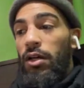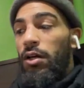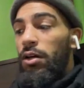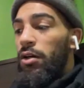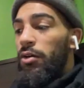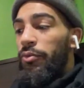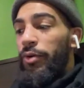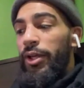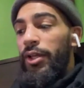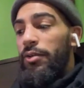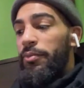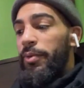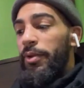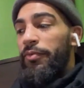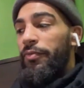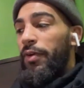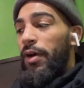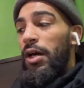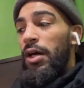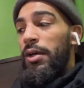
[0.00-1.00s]
Weight will be
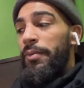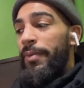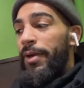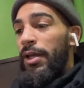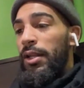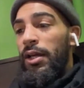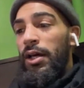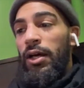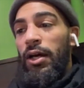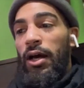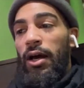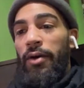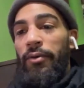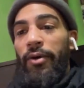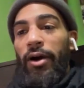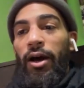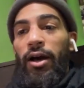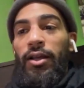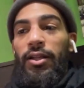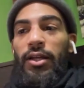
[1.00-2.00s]
fine, man.
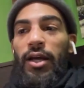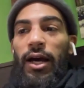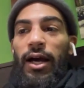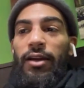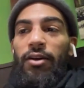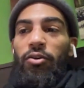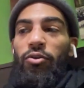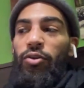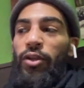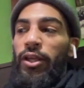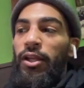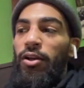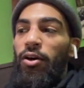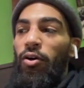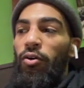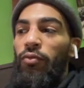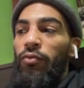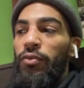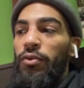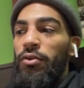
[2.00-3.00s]
I don't get
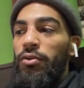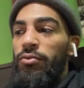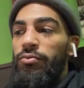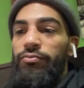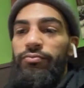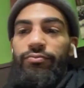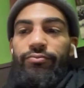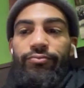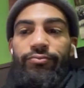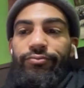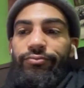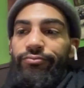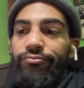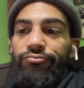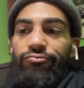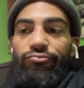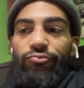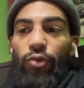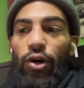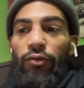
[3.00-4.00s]
over
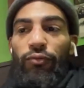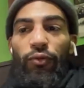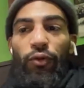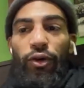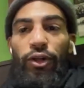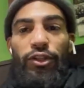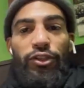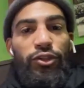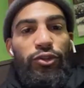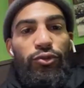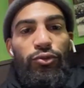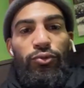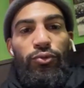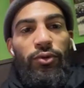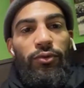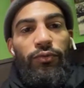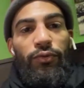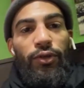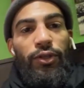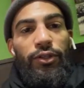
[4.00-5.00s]
142,
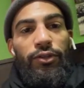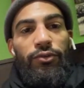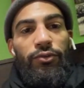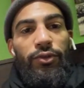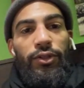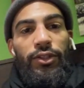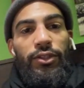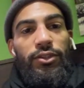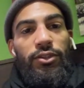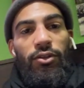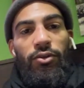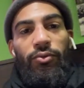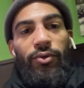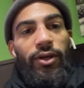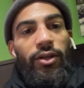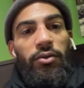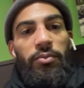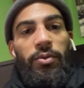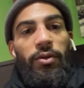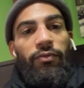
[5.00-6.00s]
143, so
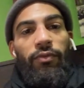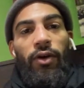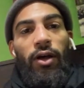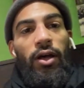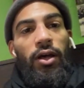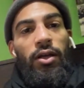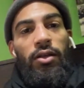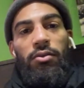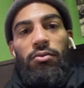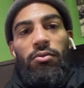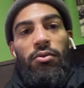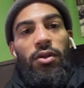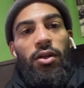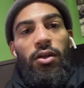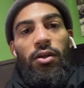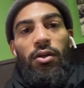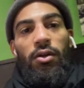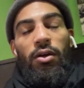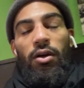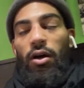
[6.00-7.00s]
weight will be fine.
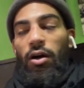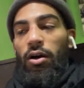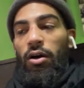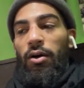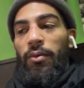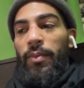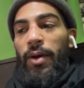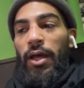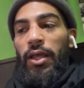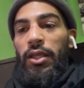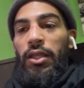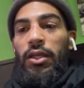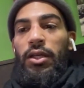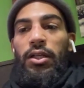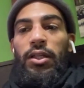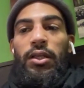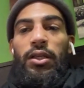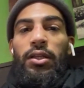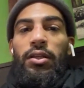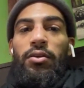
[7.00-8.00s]
I eat
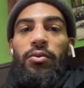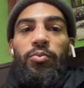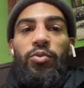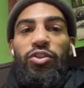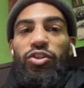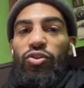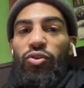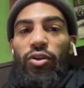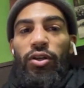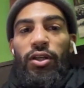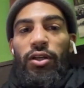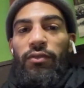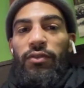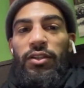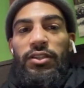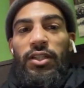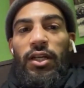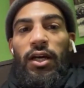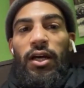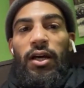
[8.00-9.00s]
clean the majority of
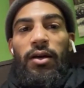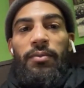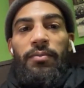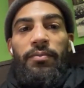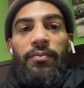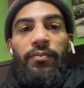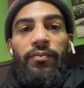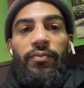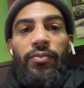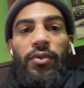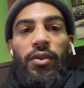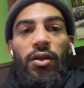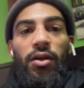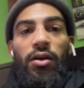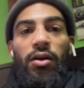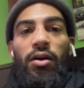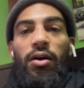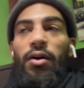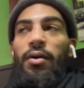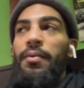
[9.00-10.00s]
the time.
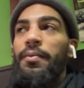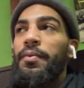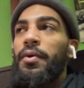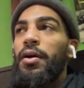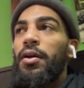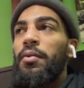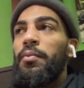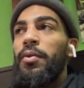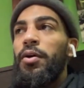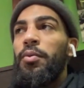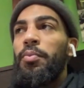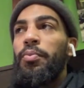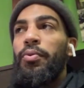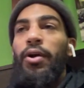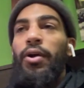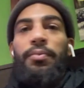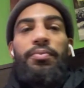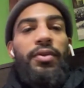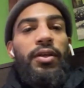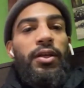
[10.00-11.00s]
I'm going to meal
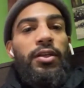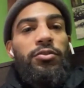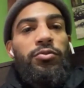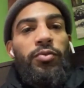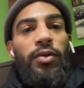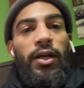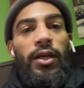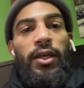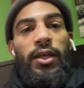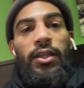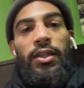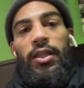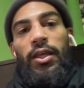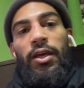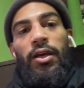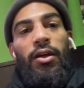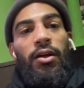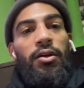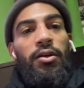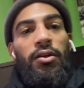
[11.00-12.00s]
prep things when I get
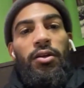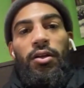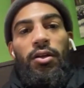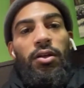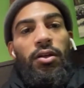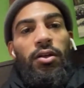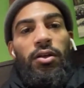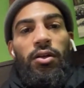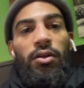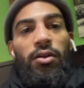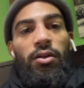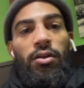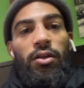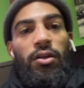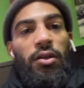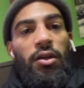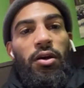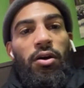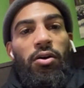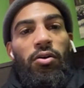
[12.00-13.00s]
there.
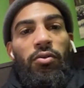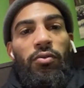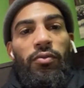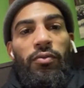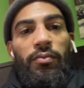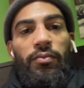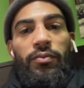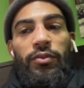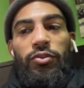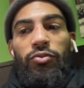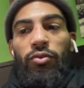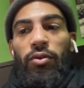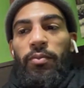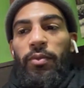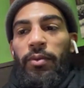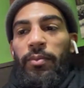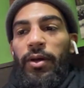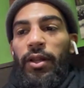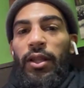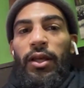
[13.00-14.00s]
You know, between
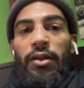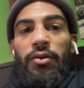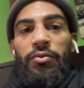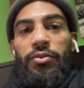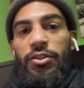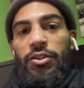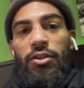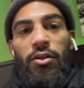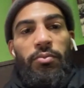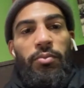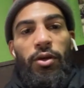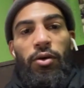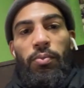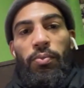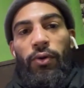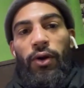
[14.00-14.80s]
me and my lady, we're just going to meal